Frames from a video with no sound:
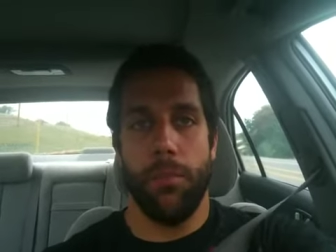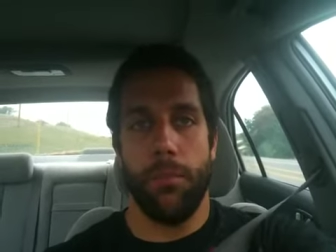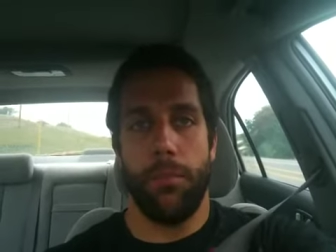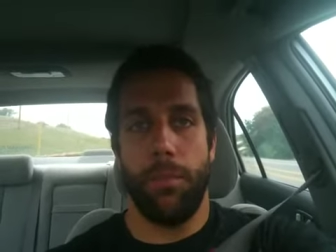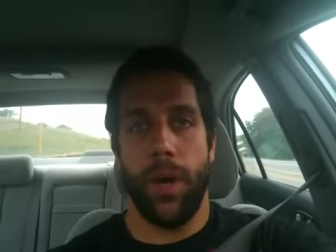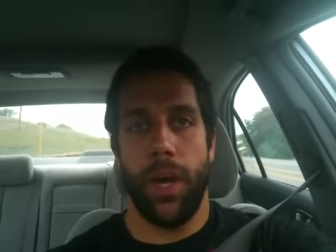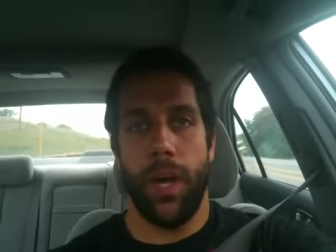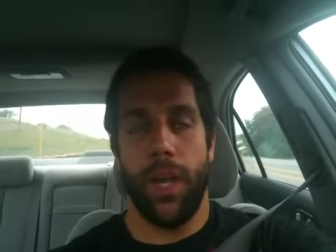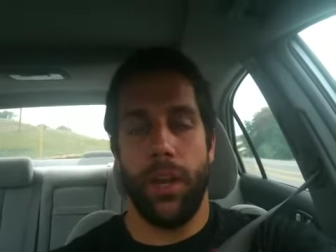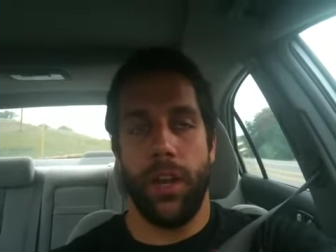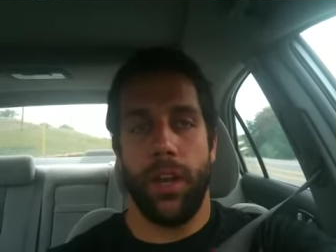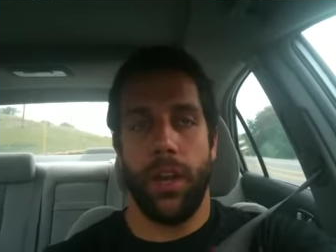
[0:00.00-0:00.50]

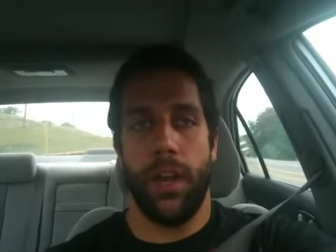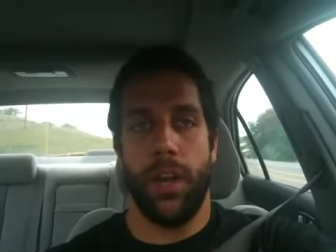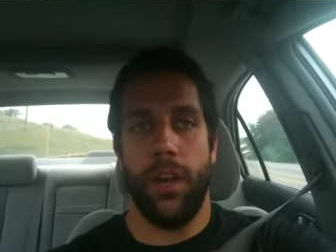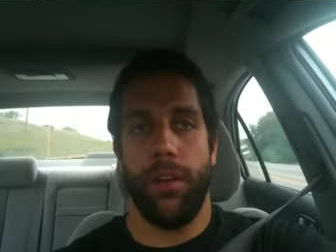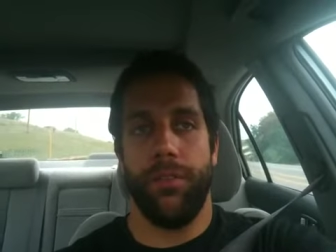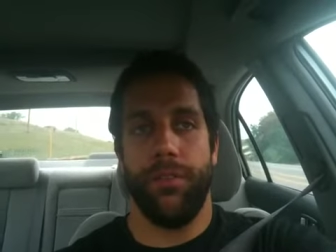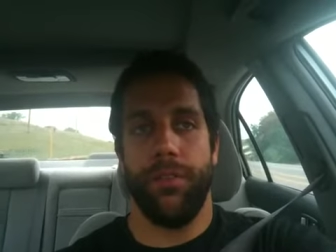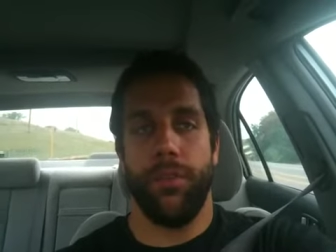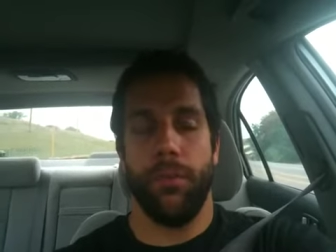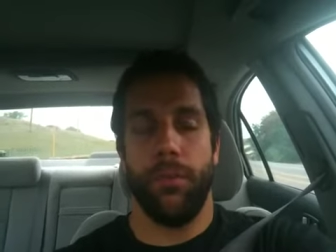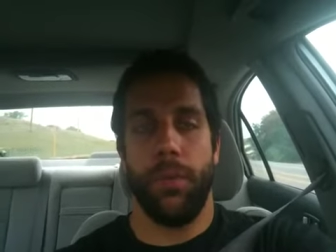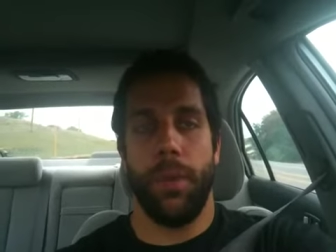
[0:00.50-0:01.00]
But uh,
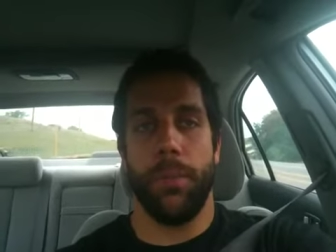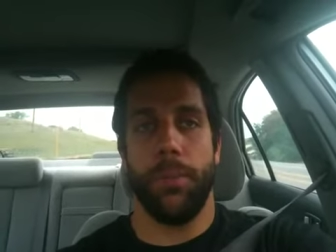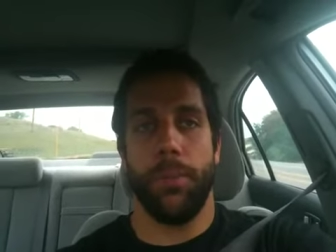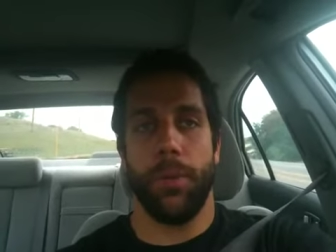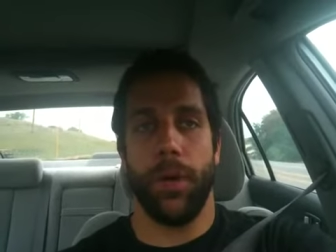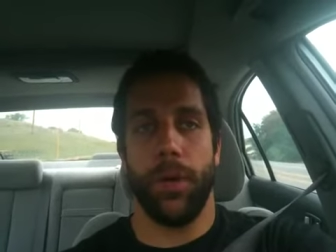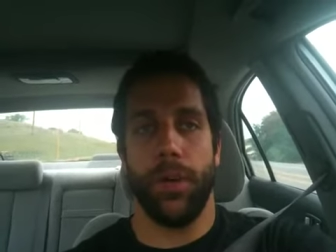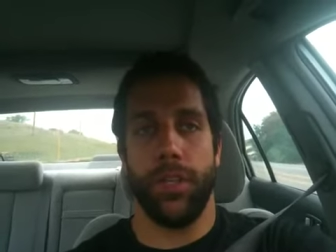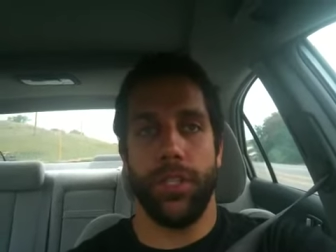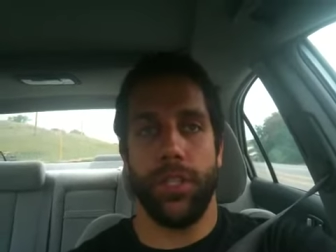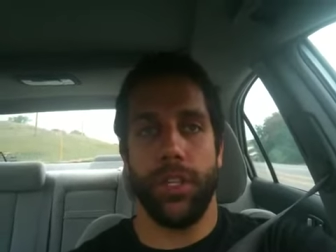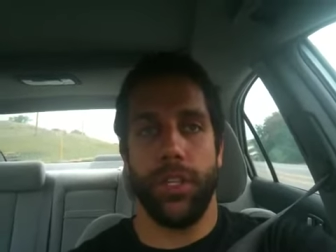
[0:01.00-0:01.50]
for me
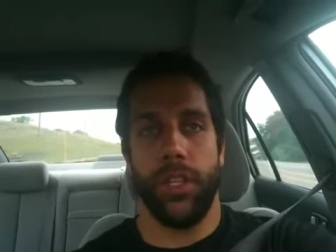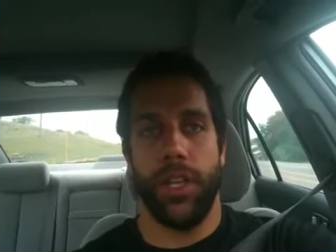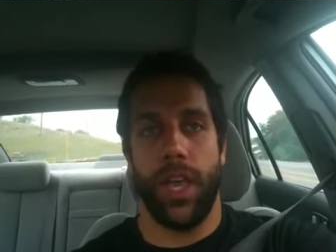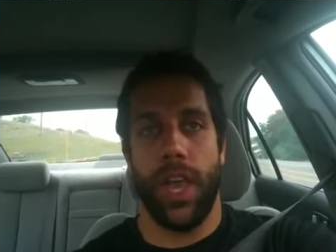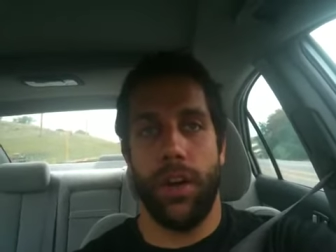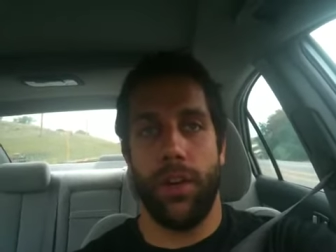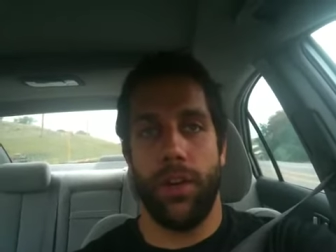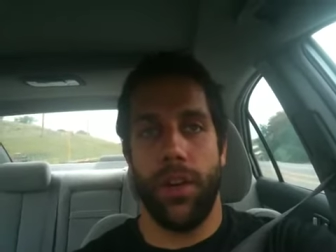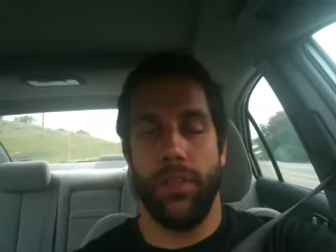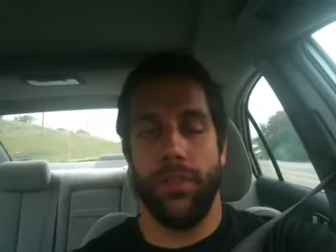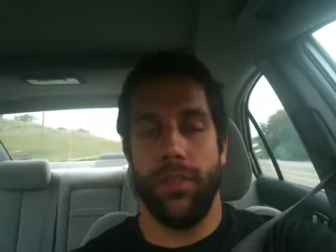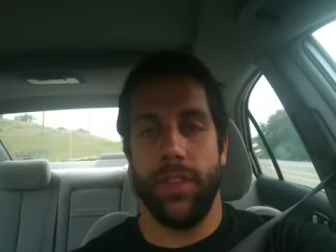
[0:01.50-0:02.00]
personally, I
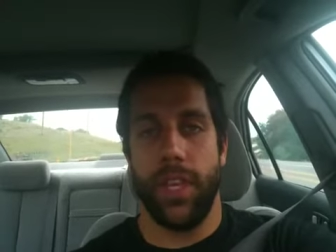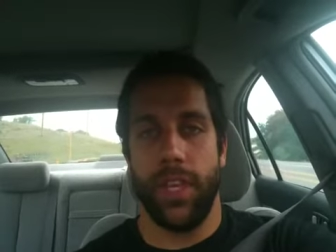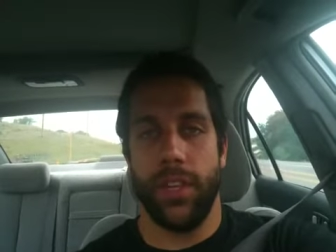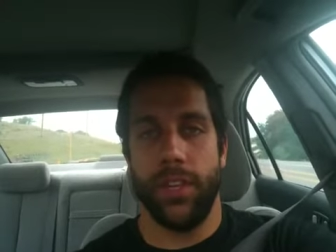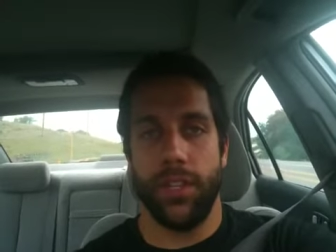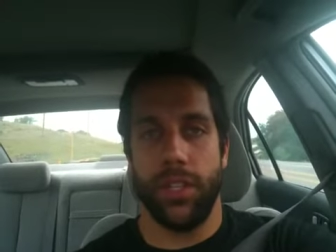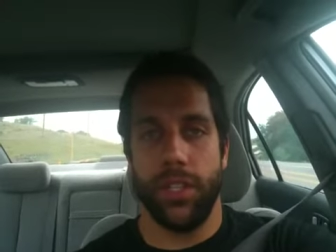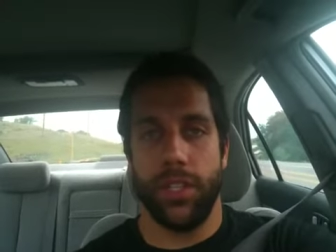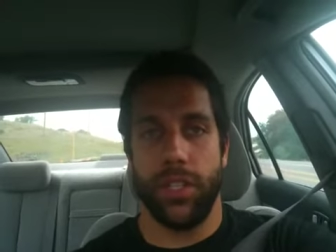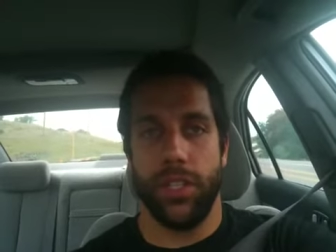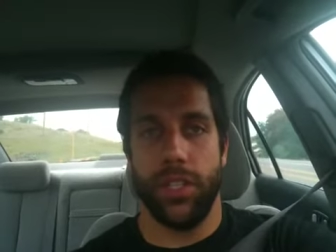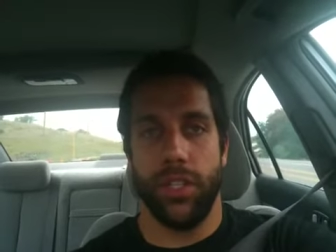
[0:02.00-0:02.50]
don't have the
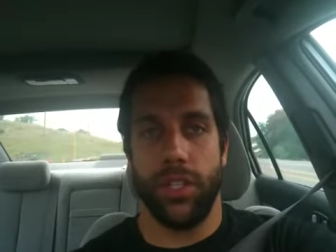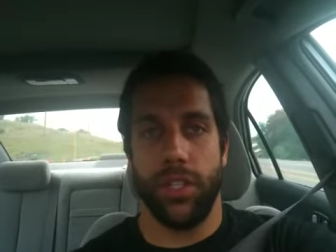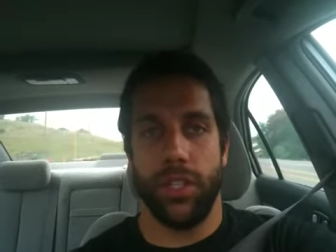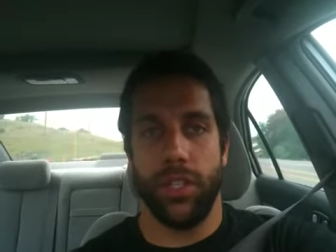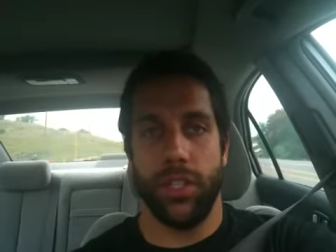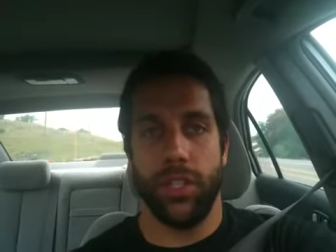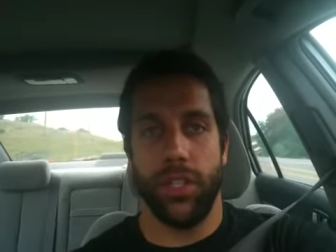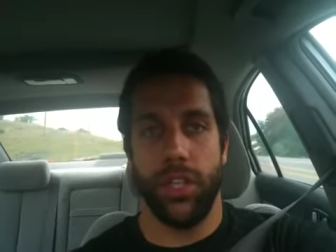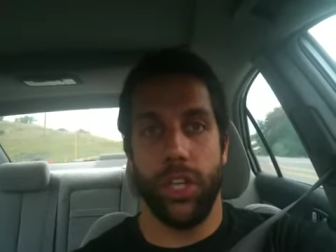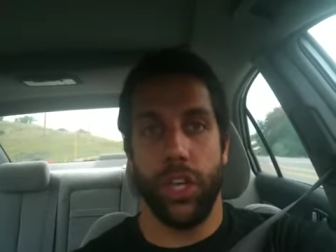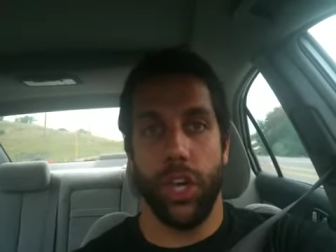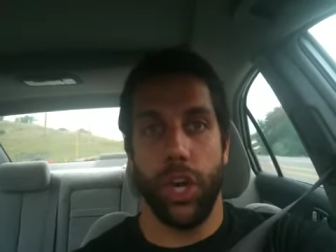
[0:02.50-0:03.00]
engine to
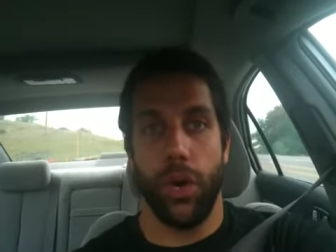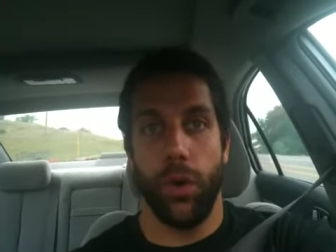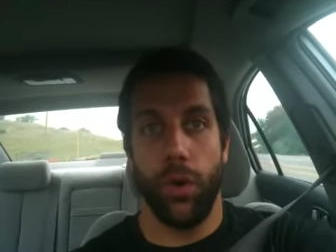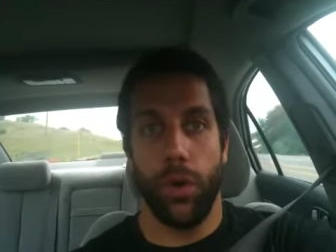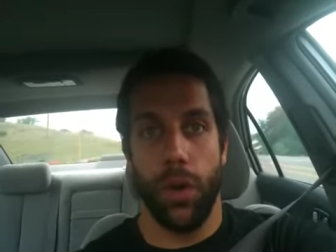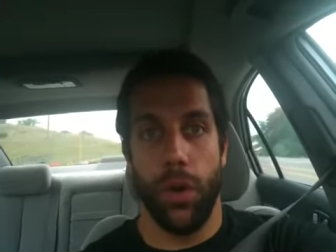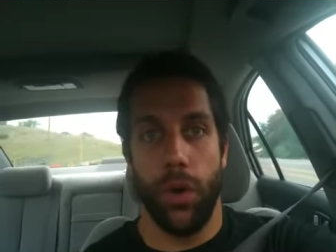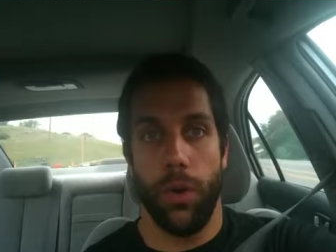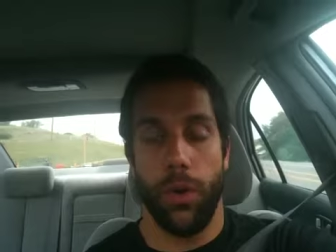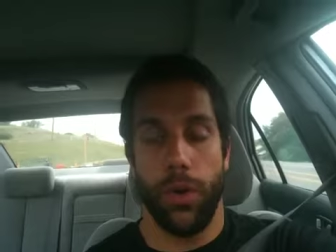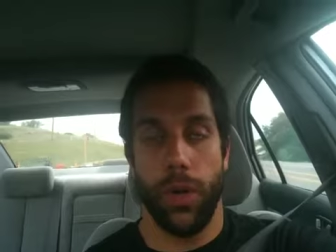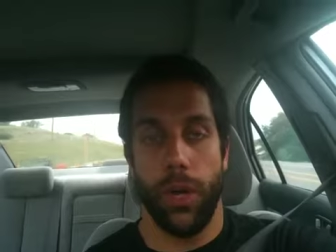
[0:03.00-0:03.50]
just go
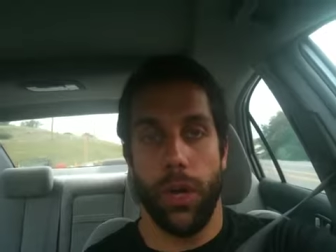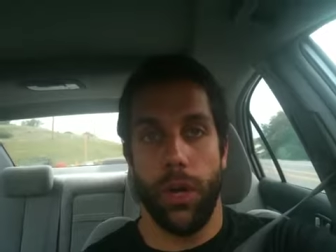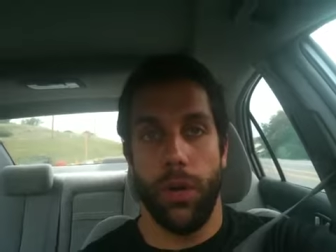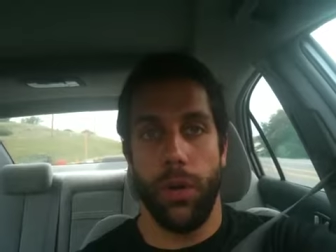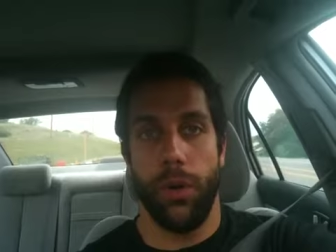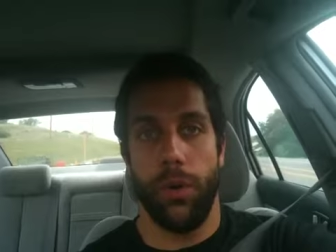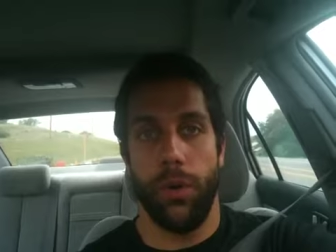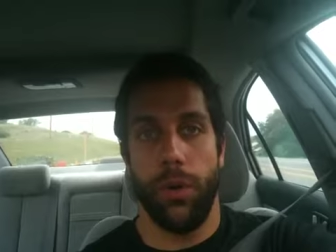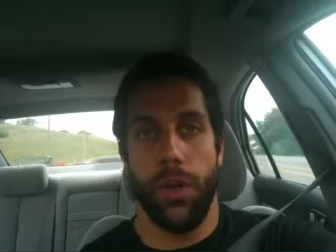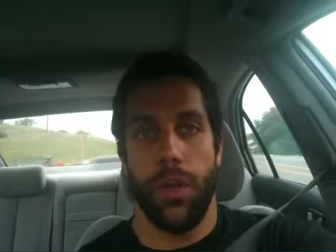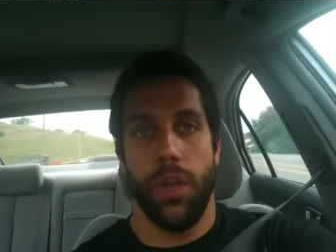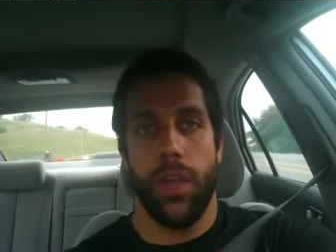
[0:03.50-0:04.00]
go
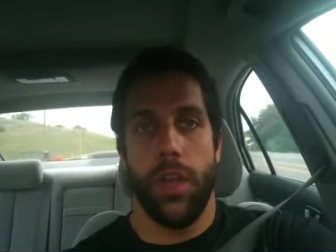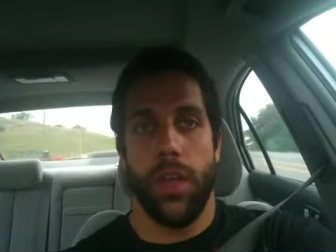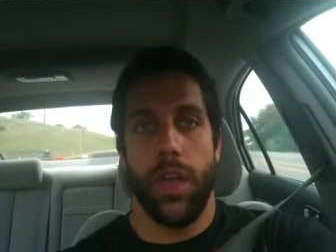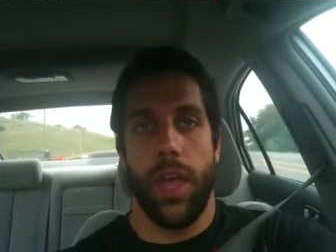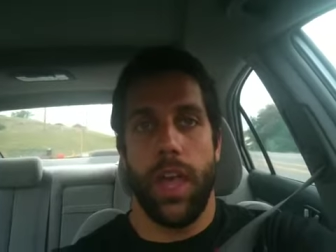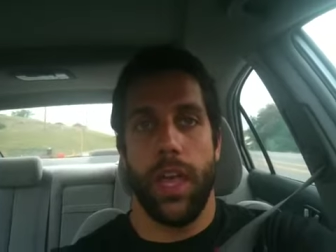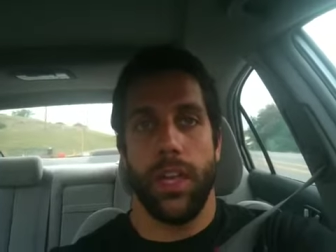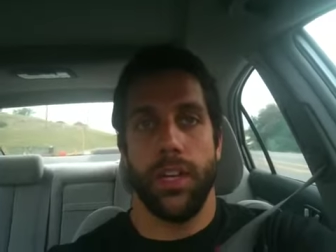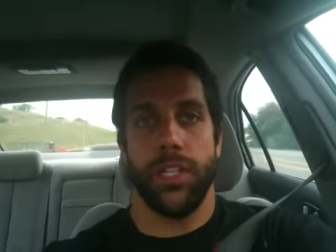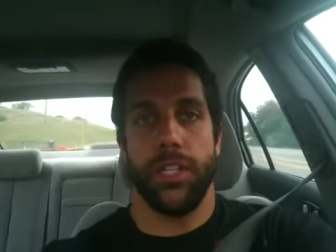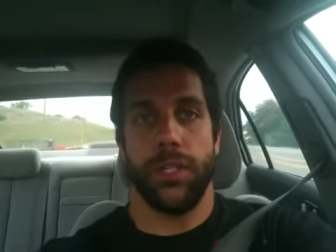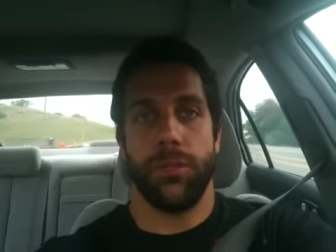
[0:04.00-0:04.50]
go
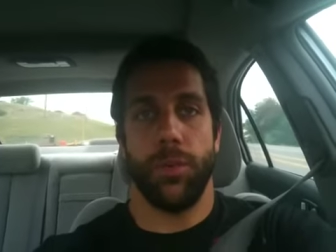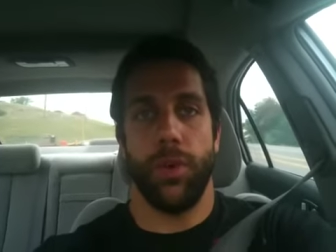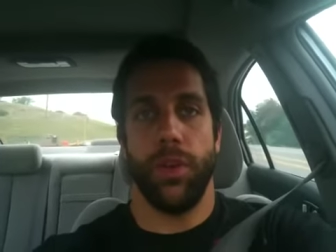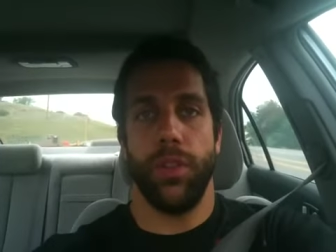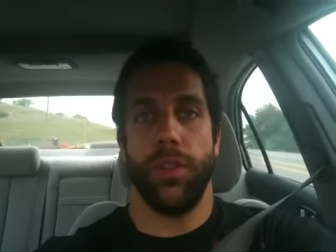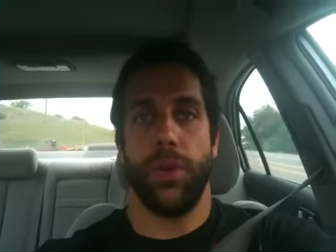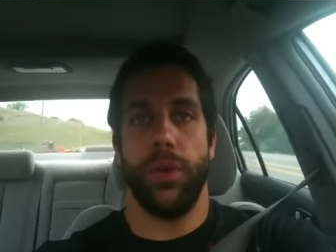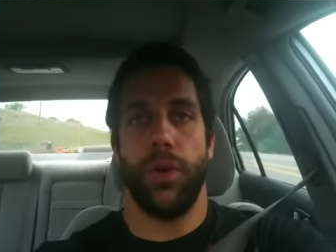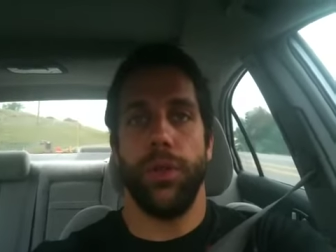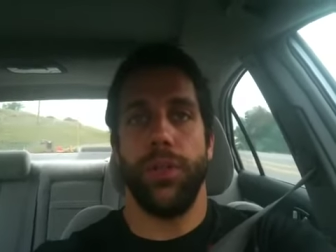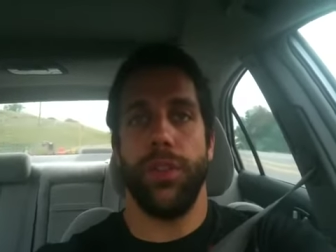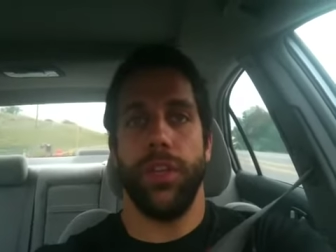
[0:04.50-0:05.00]
and sprint
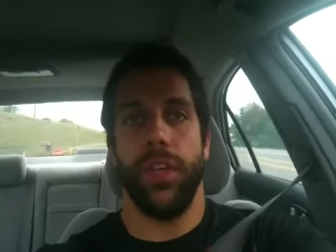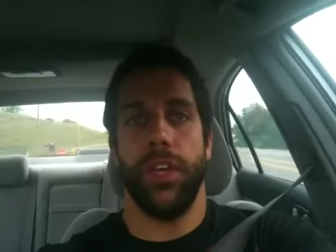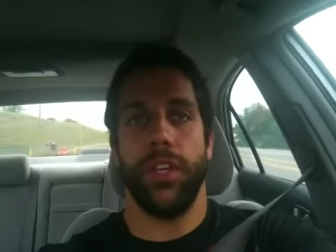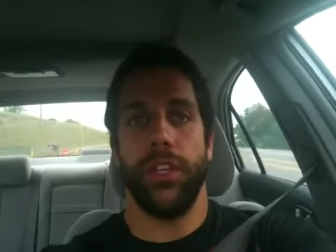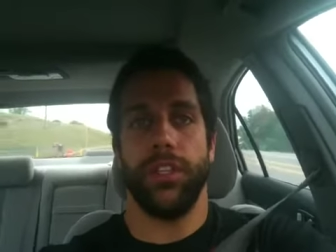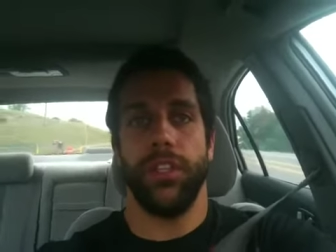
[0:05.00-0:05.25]
the whole thing.